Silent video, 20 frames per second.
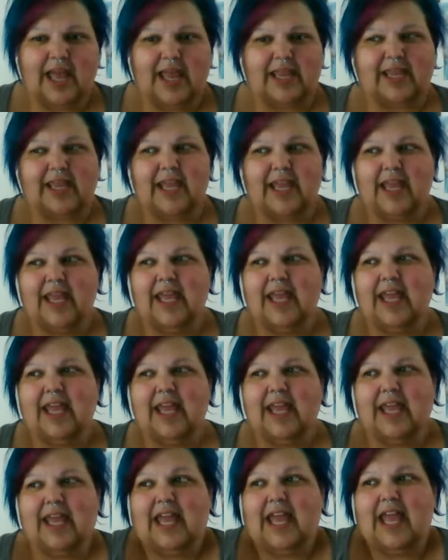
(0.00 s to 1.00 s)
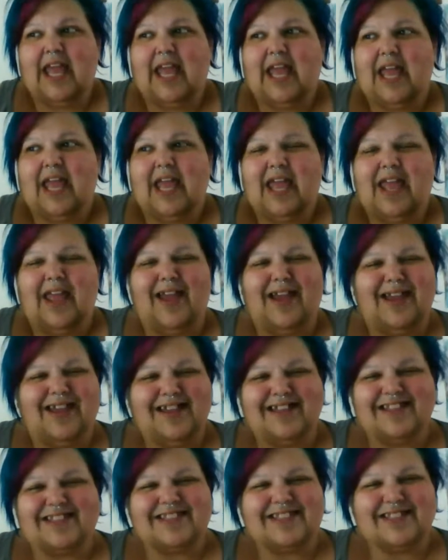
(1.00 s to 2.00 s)
Like,
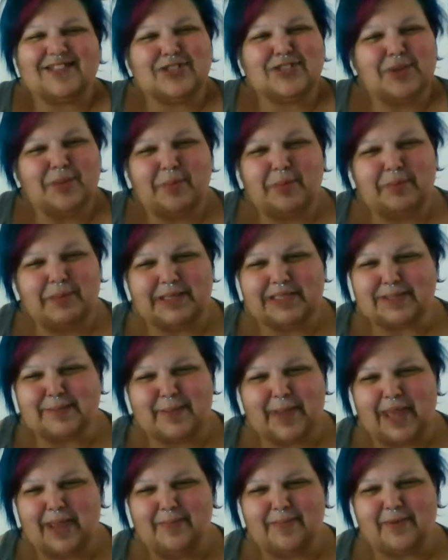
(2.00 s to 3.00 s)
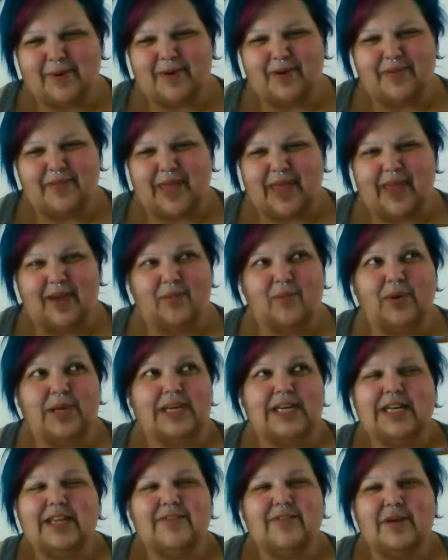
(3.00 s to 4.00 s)
it's a stupid piece of paper that we
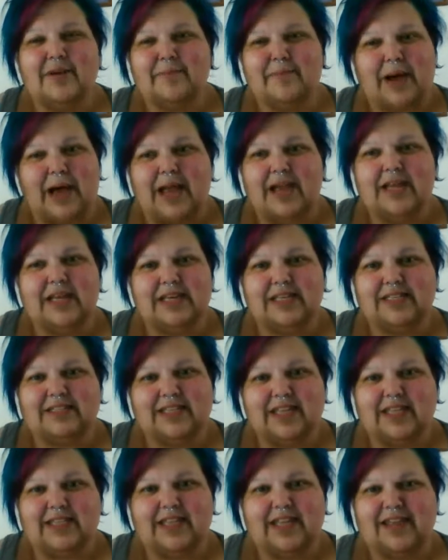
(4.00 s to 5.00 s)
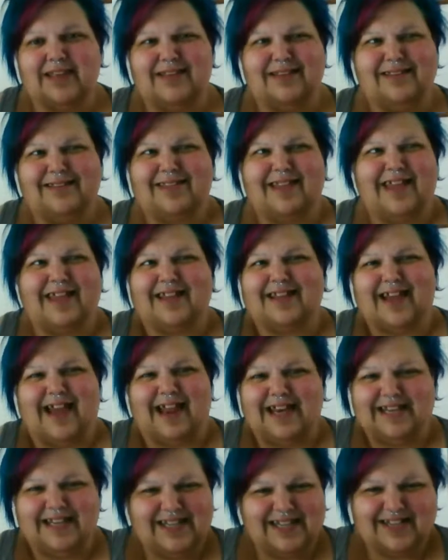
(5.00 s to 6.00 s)
didn't even buy anything that like I
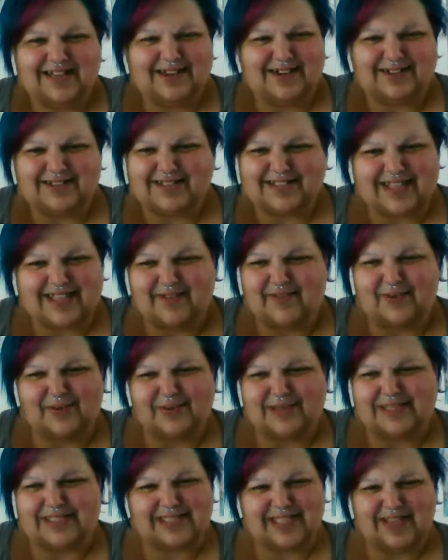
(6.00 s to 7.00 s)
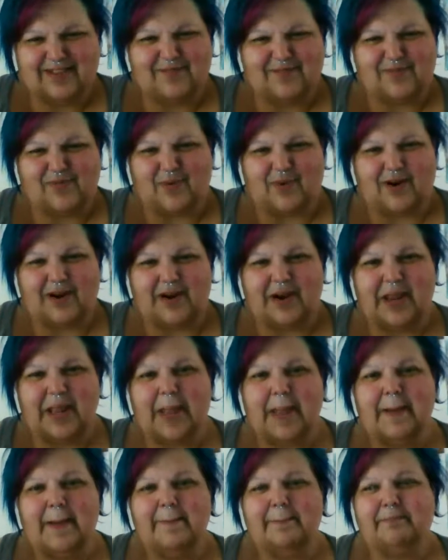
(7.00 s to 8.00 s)
needed to save a receipt for,
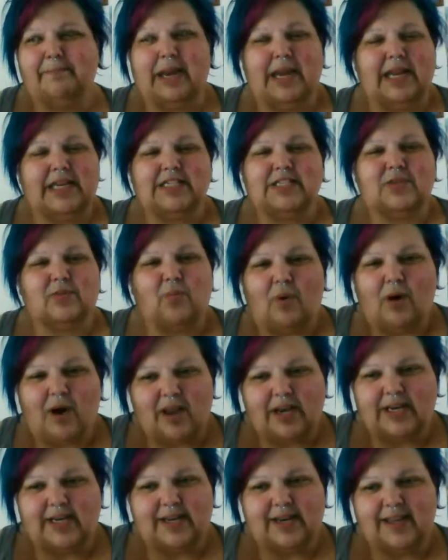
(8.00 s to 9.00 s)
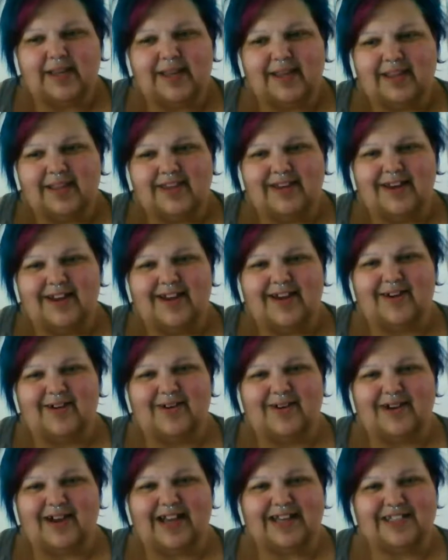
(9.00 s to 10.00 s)
but I just wanted it, you
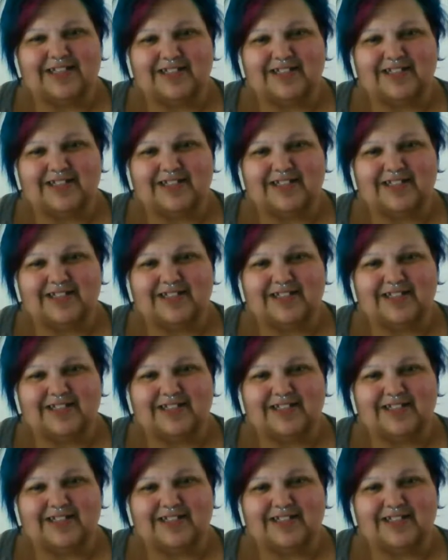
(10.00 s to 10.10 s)
know? I